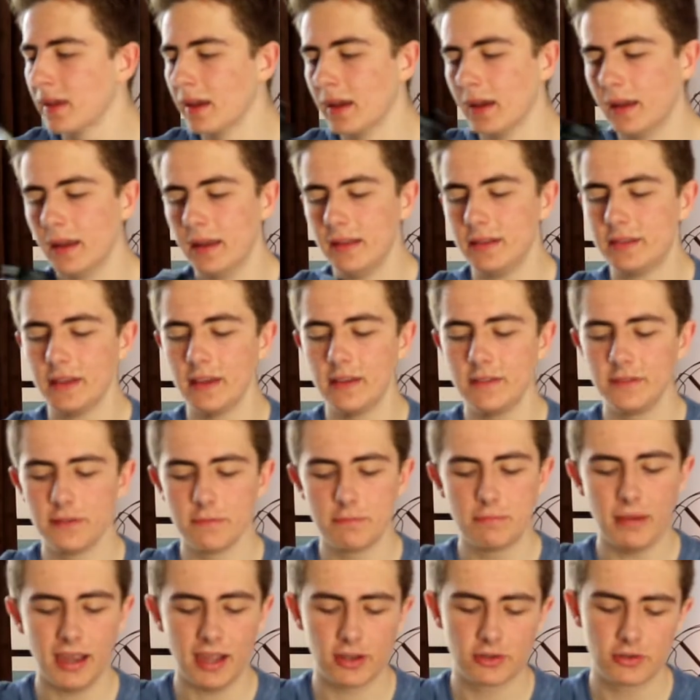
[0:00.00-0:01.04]
In terms
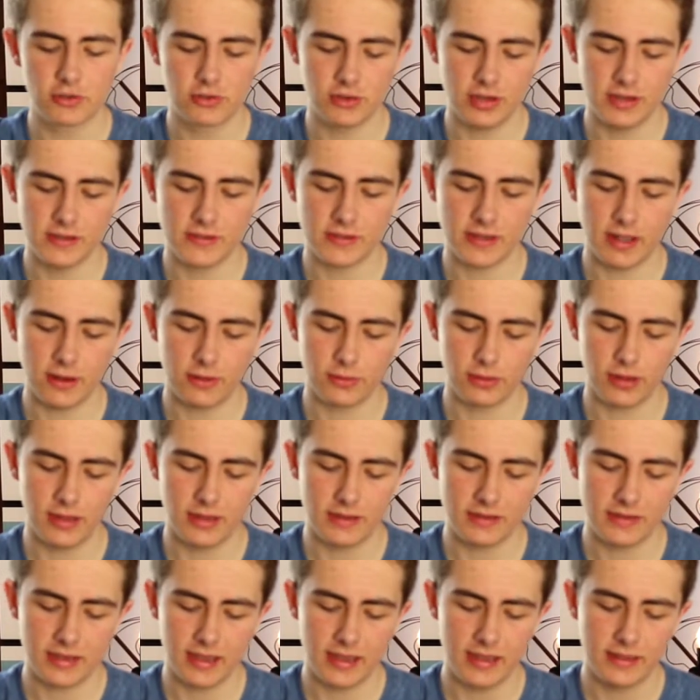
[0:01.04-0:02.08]
of batteries, now
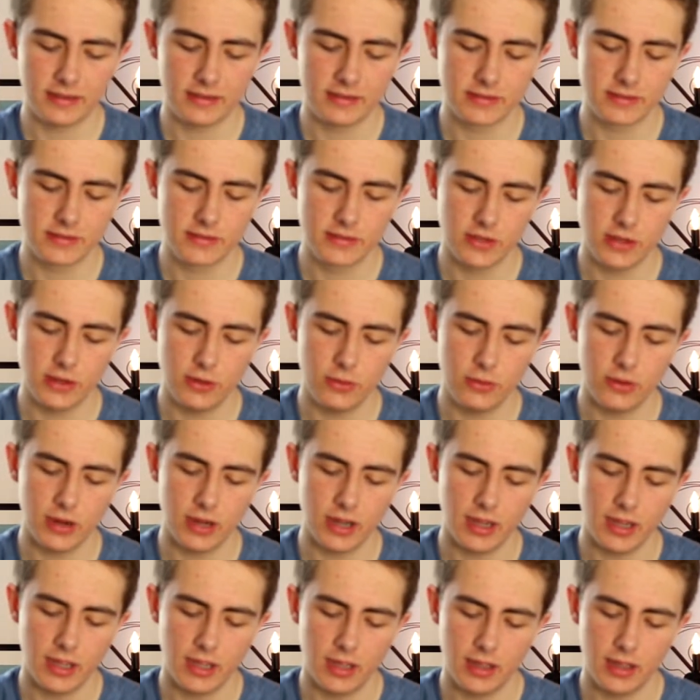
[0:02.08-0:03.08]
it takes two.